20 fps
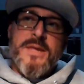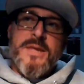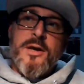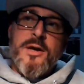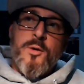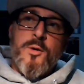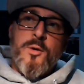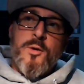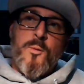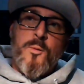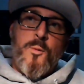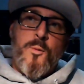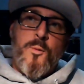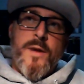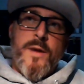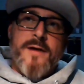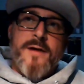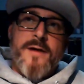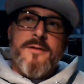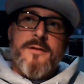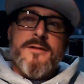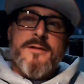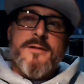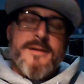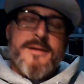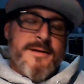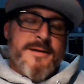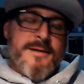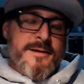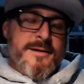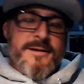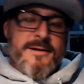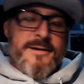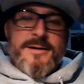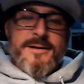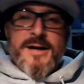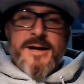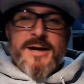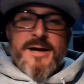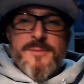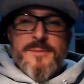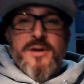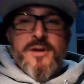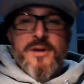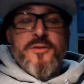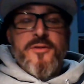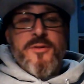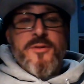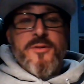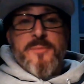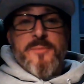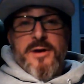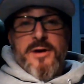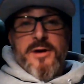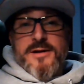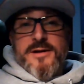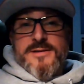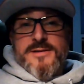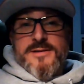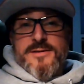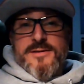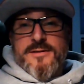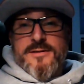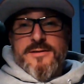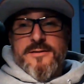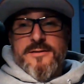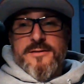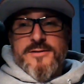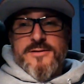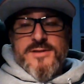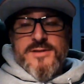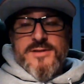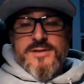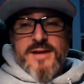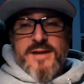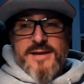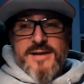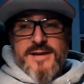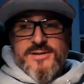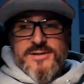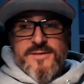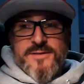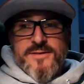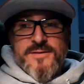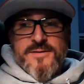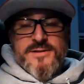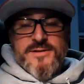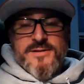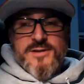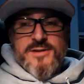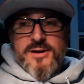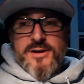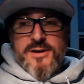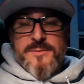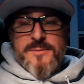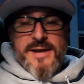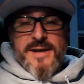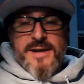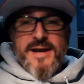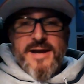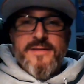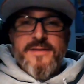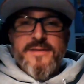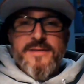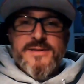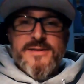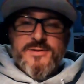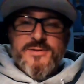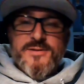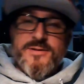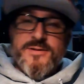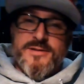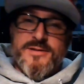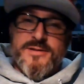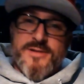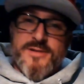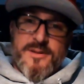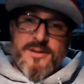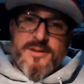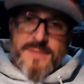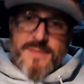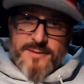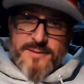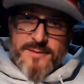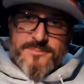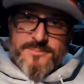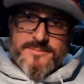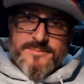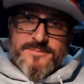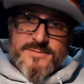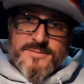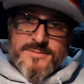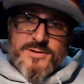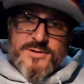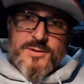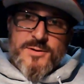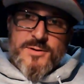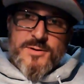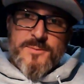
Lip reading: Um, well, you know, other than parts, there's a lot of stuff that's stuck in my head that still needs to come out.